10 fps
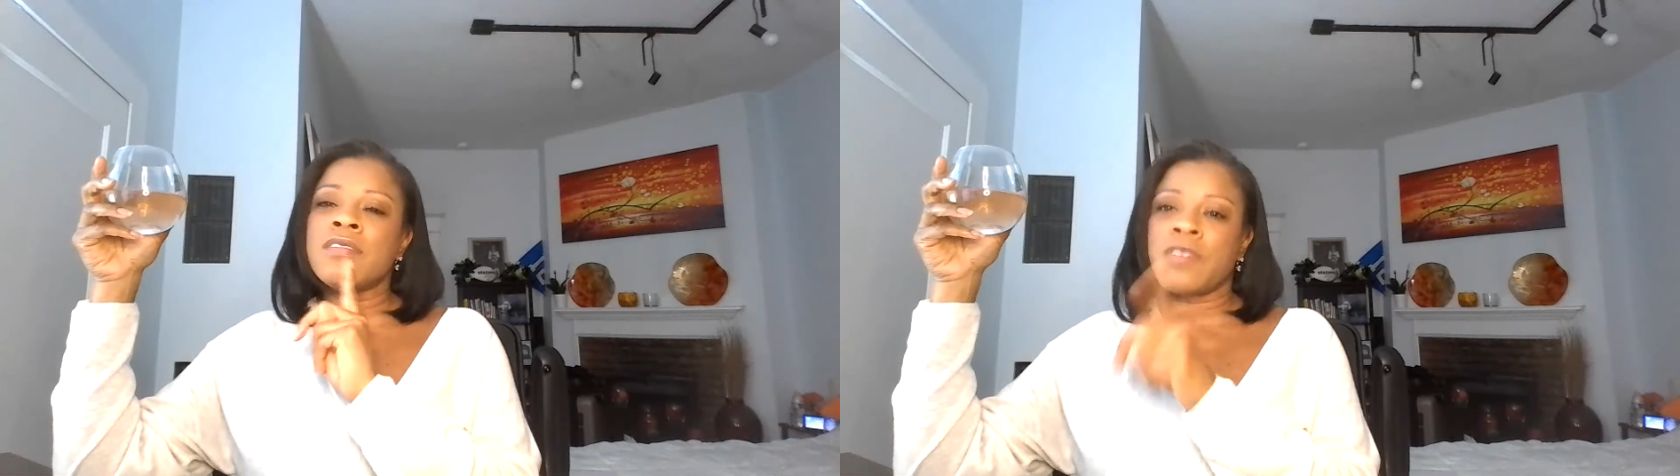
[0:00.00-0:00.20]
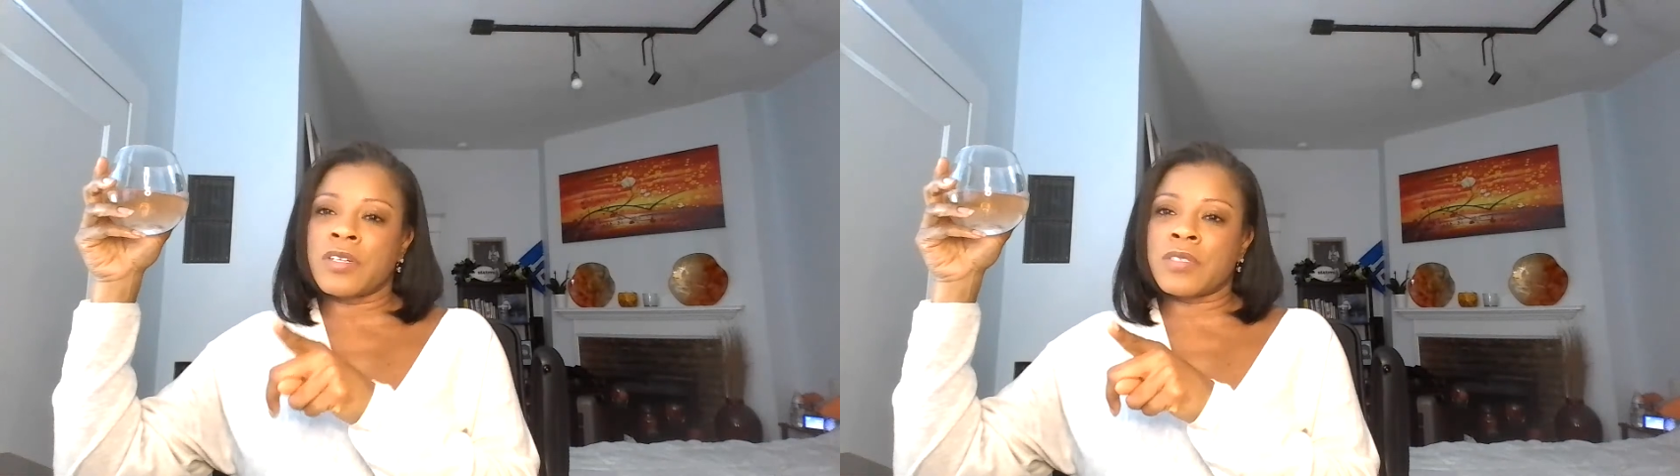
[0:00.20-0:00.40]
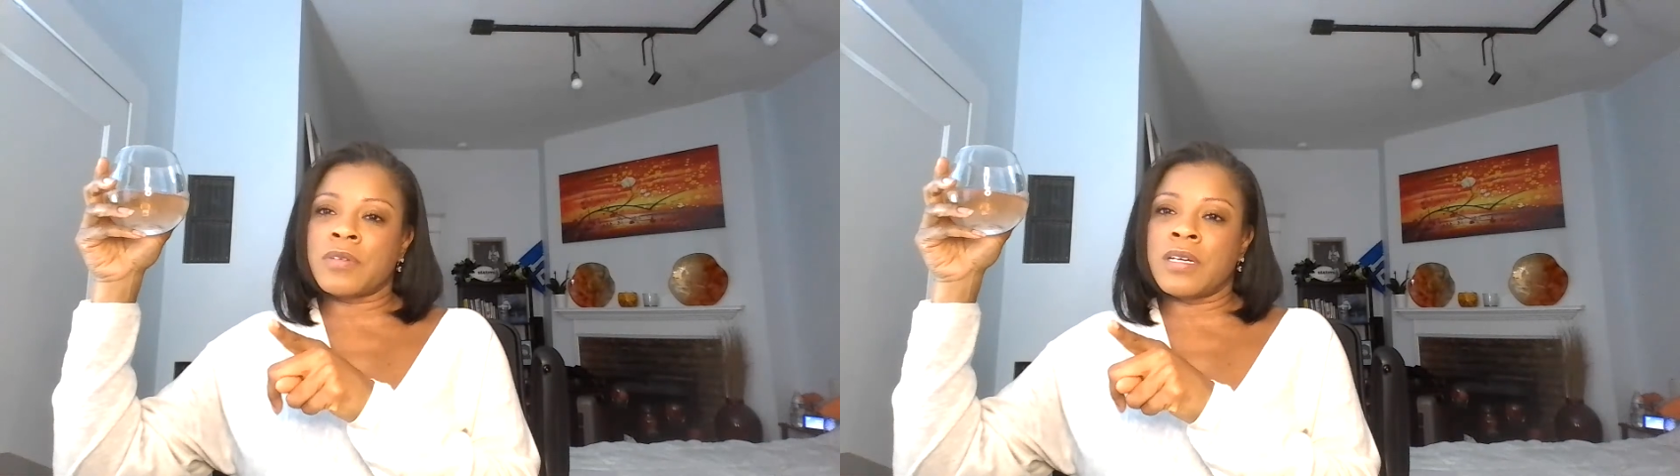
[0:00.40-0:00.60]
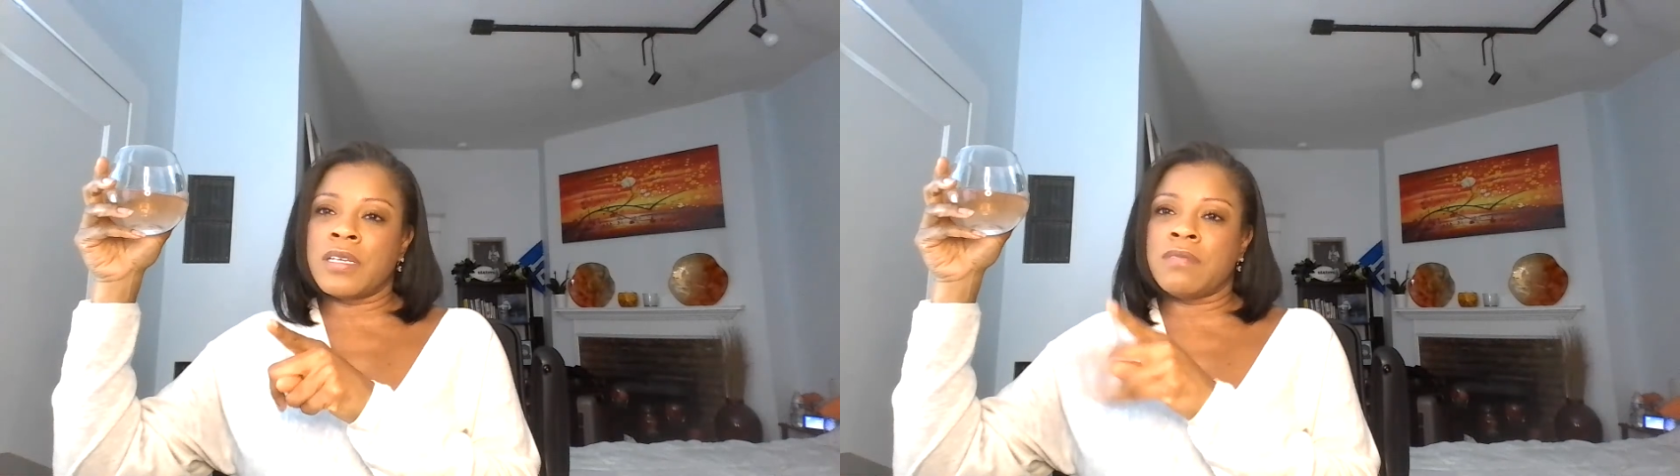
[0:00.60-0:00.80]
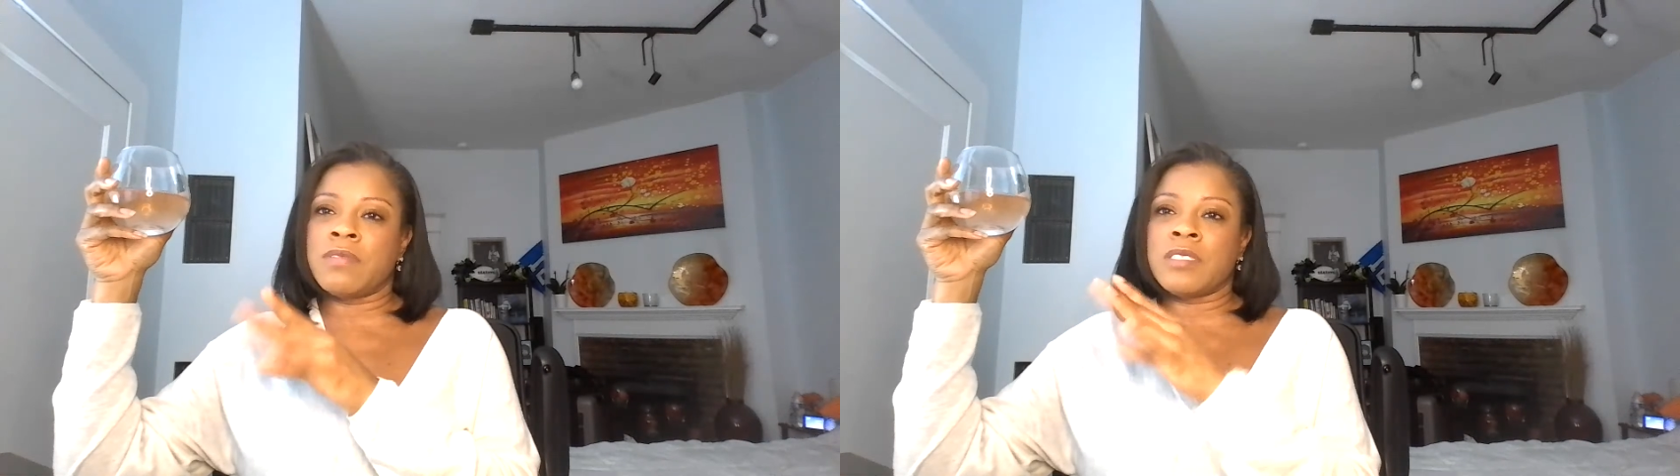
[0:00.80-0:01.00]
the first
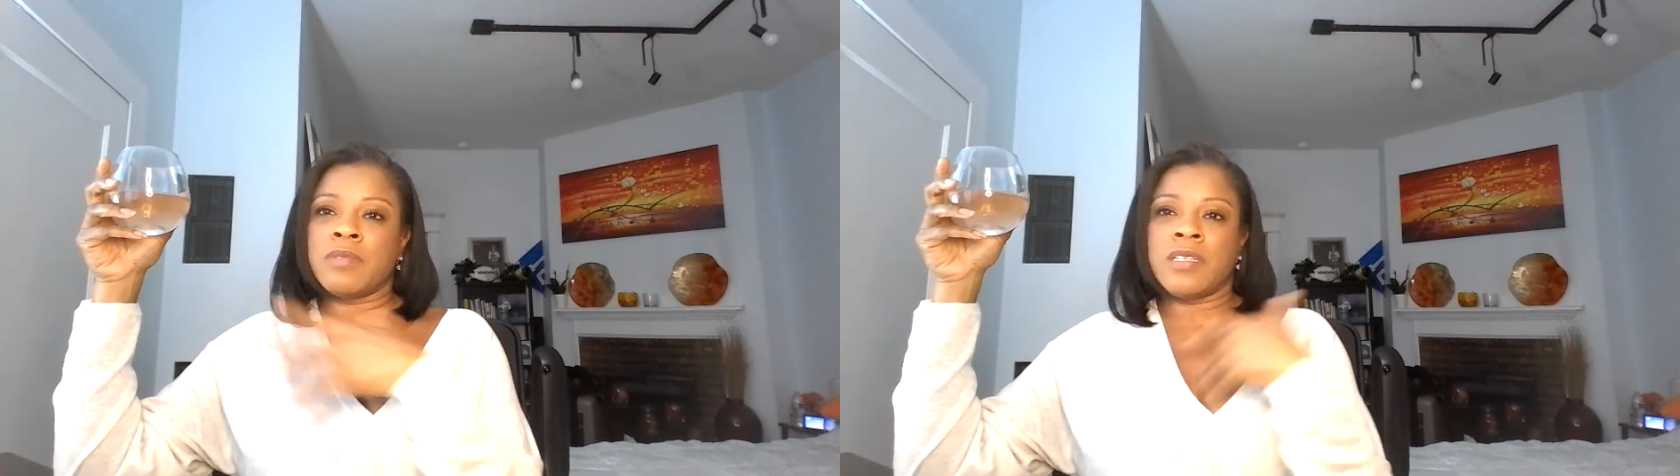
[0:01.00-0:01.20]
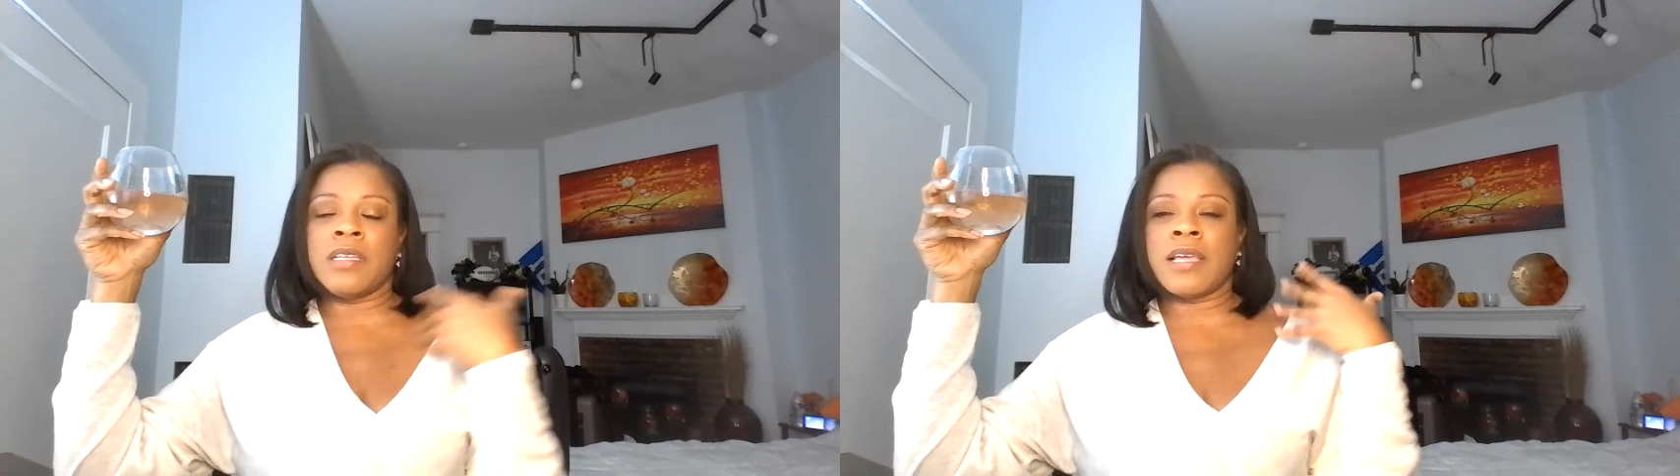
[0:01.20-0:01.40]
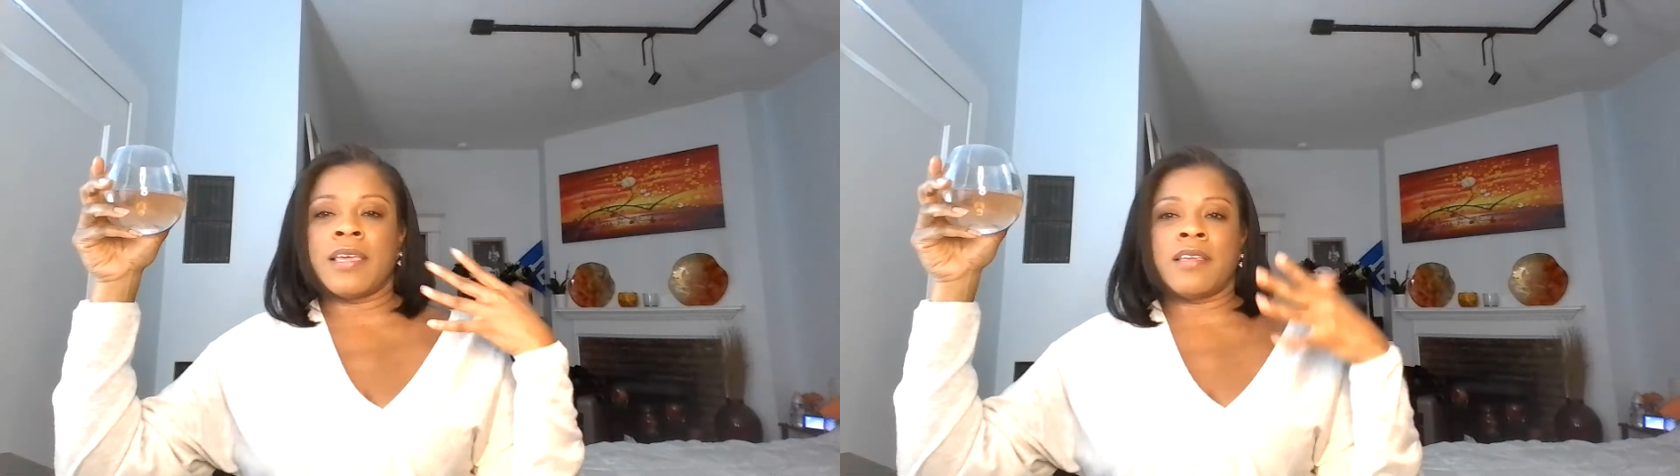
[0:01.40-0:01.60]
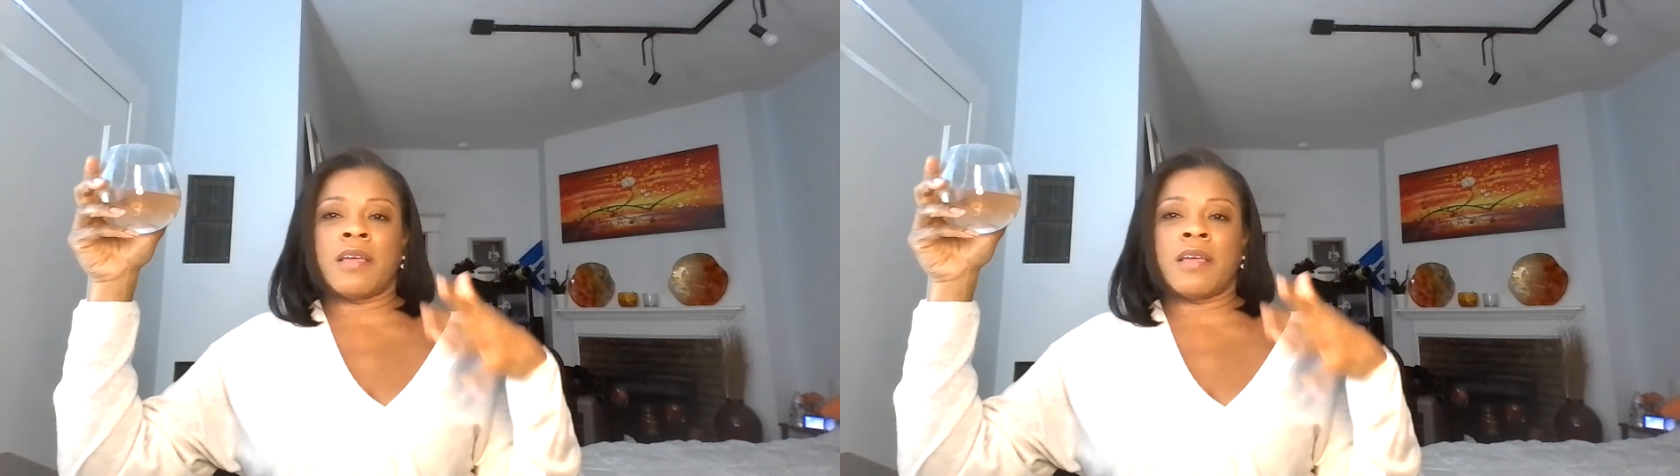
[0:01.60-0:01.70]
one, was really like,